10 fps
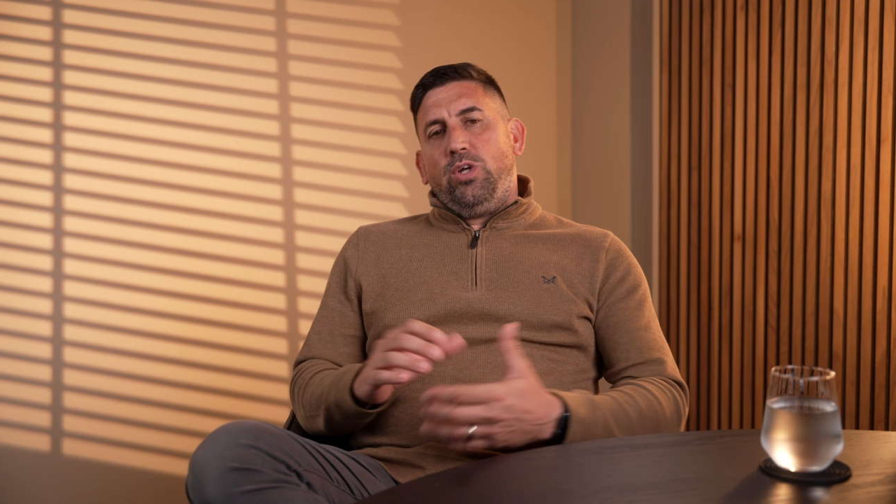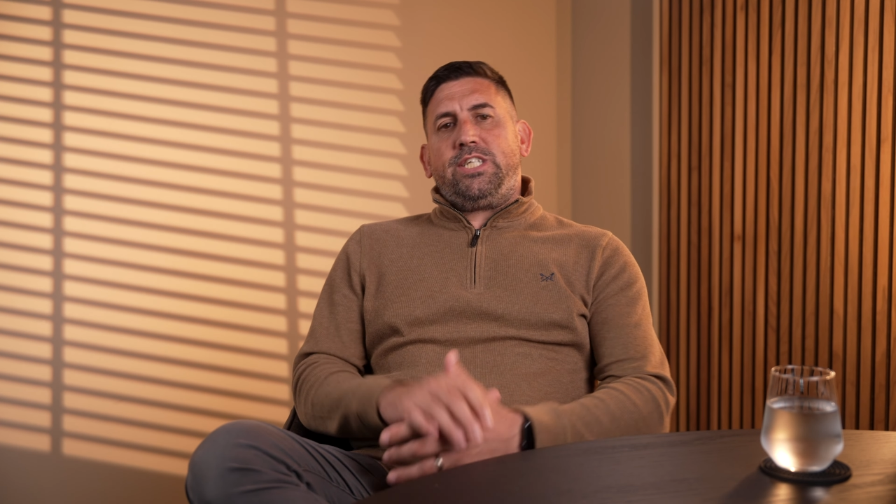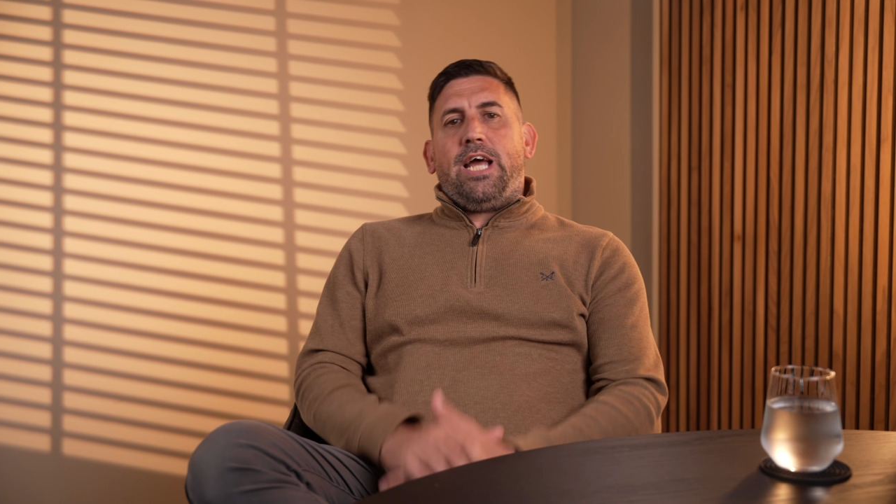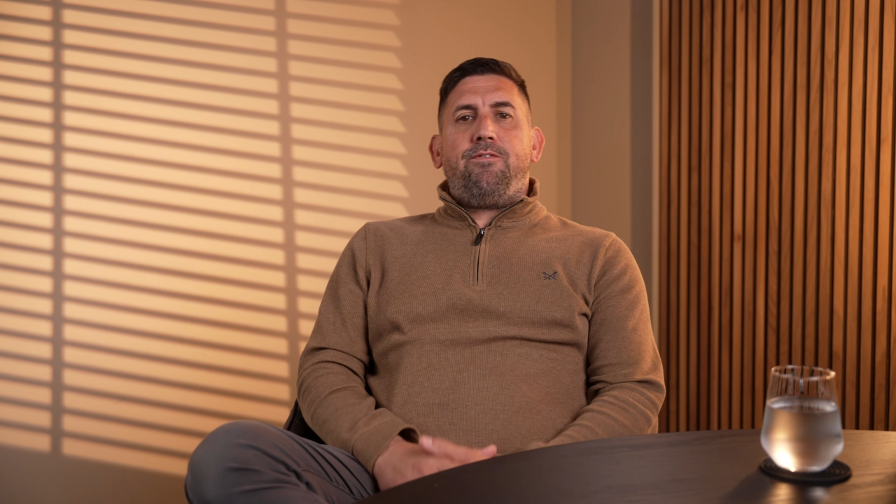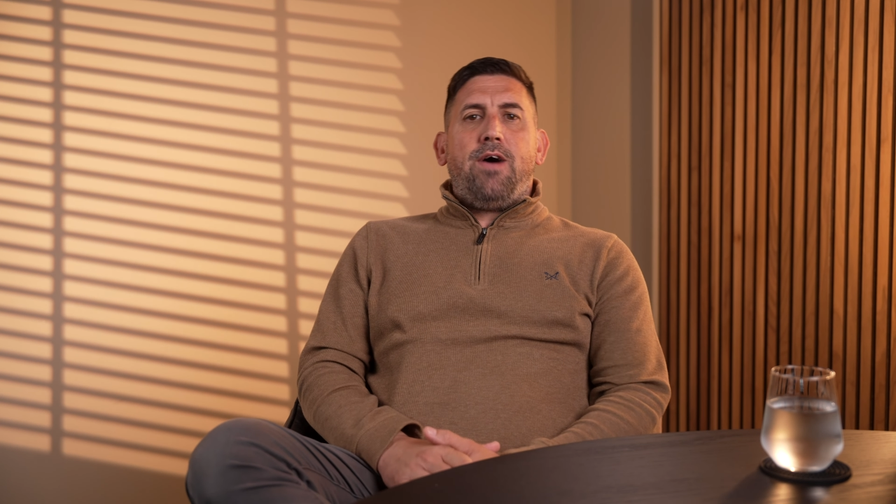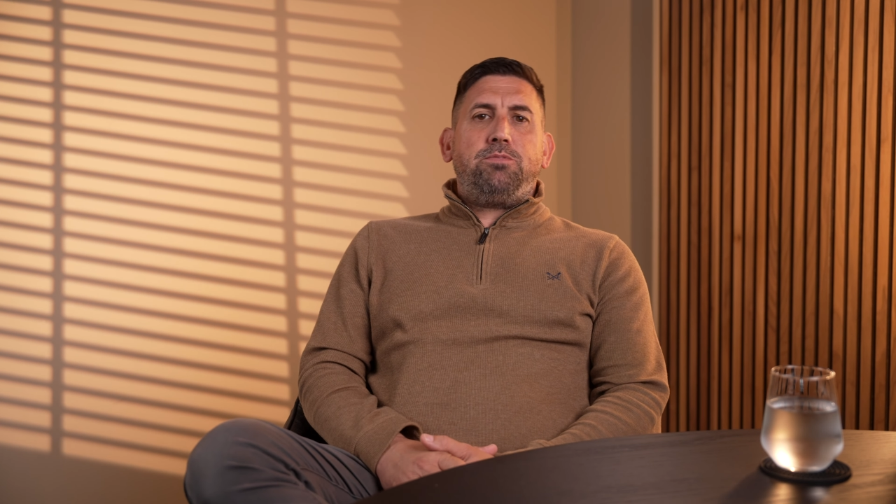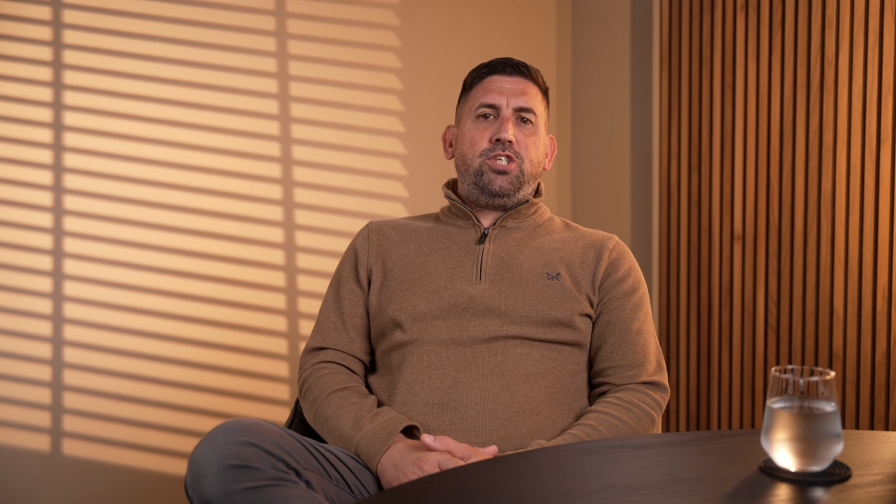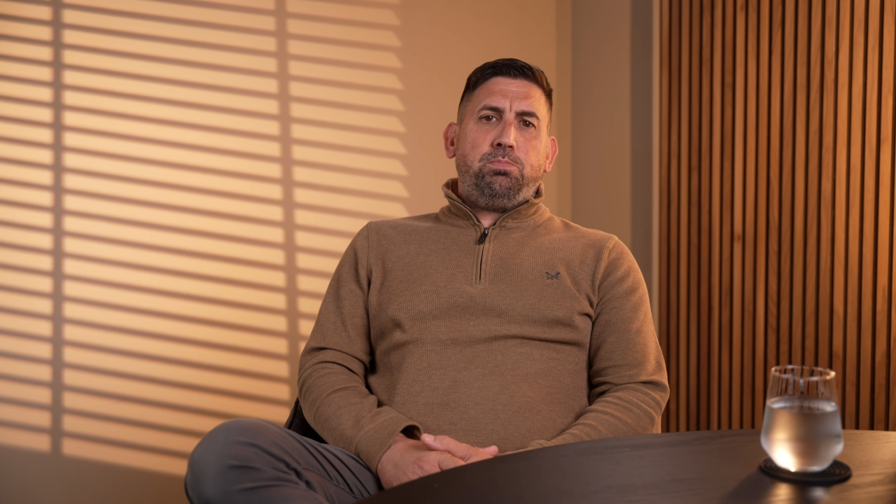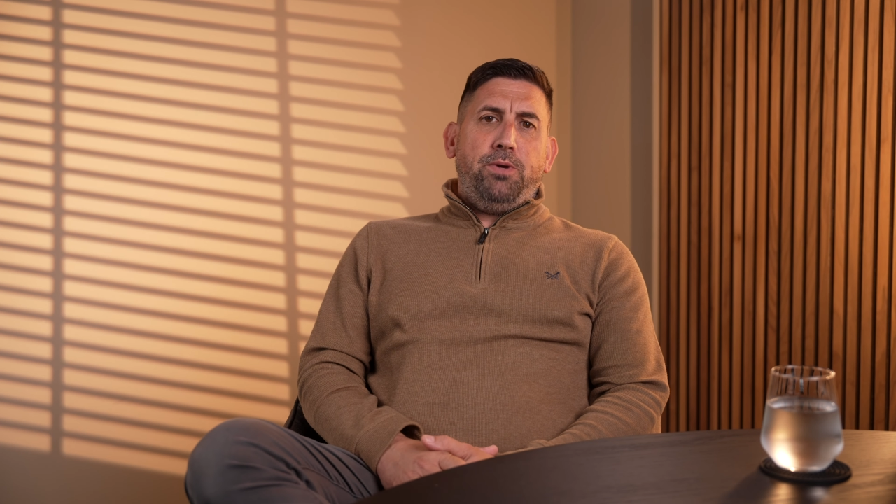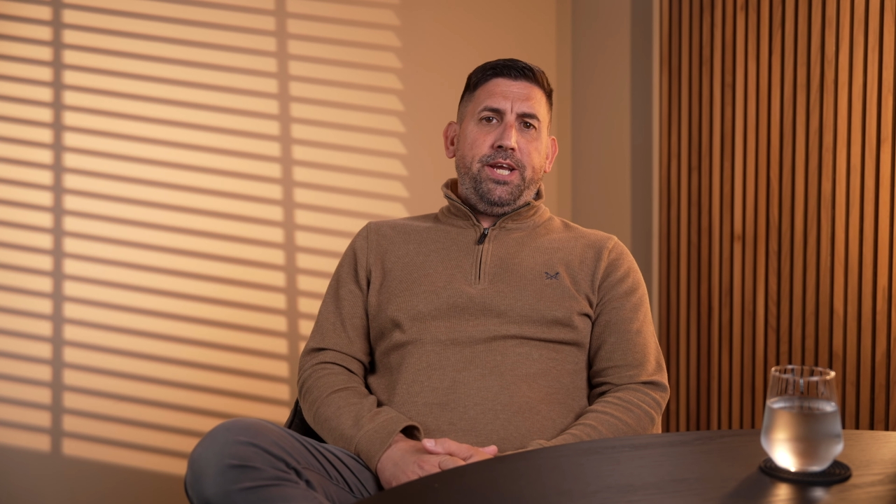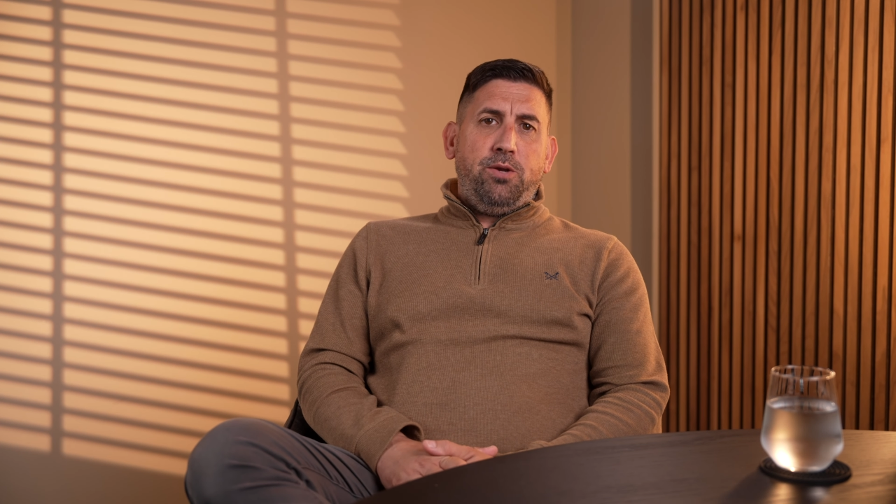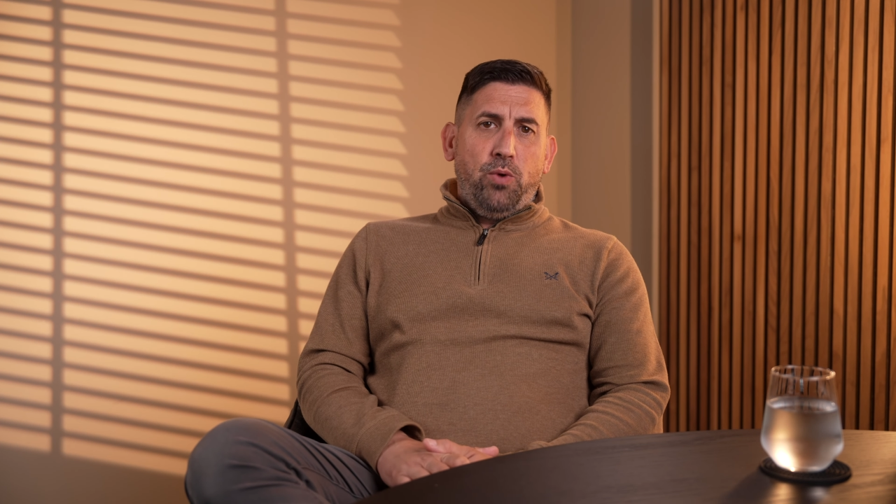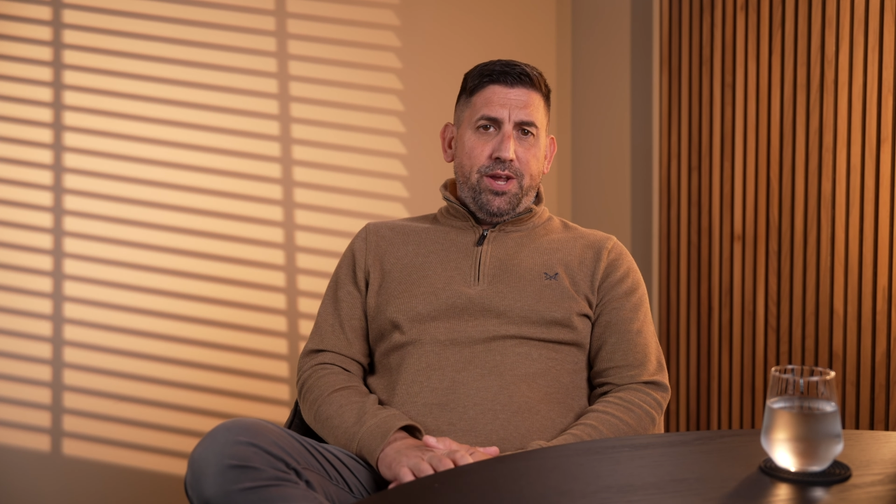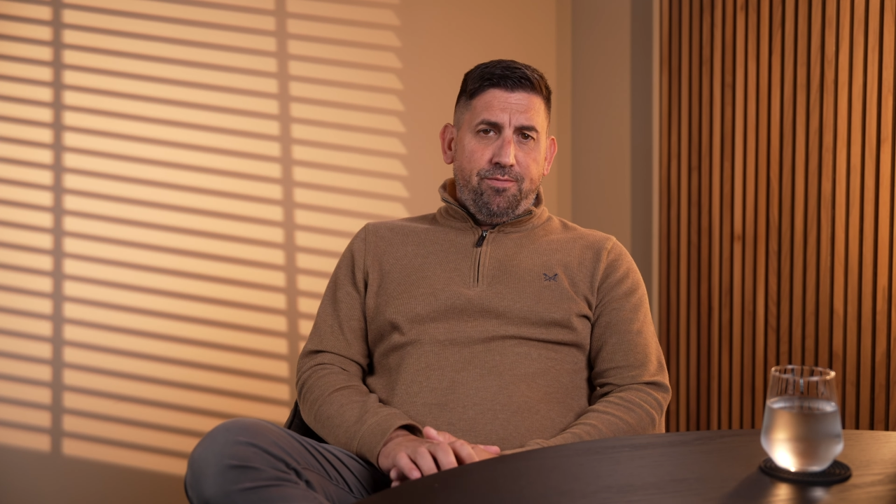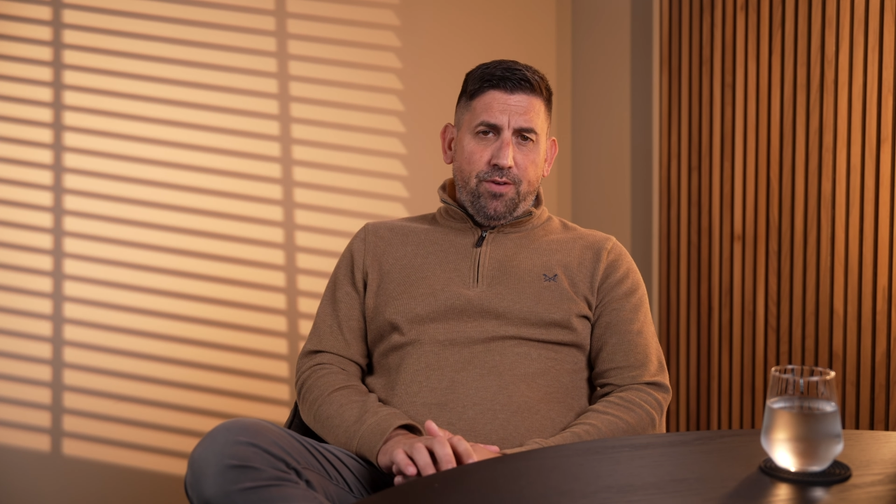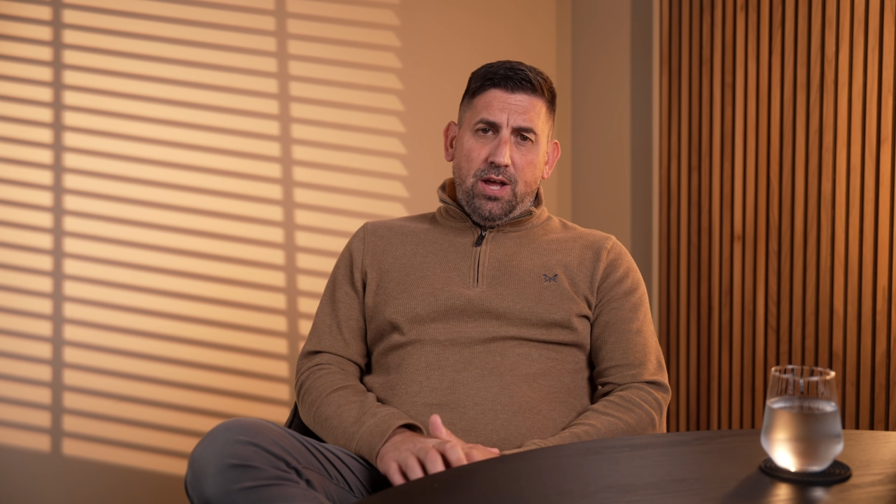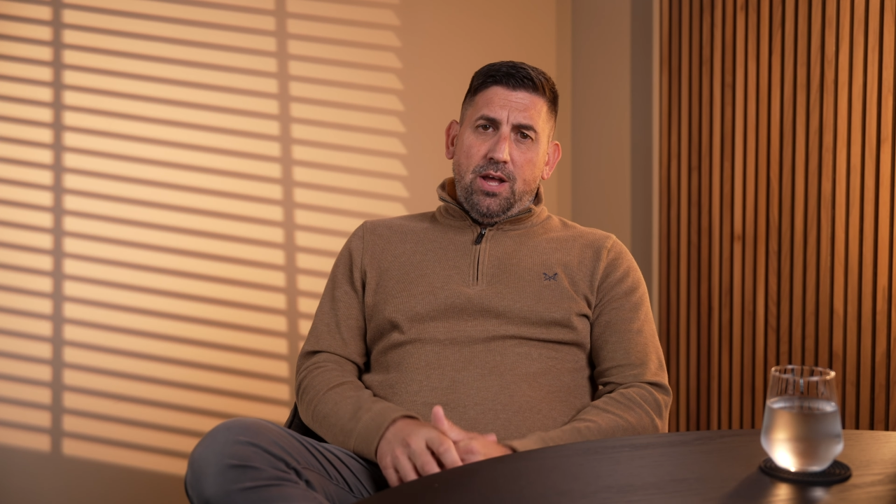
itself up to speed with,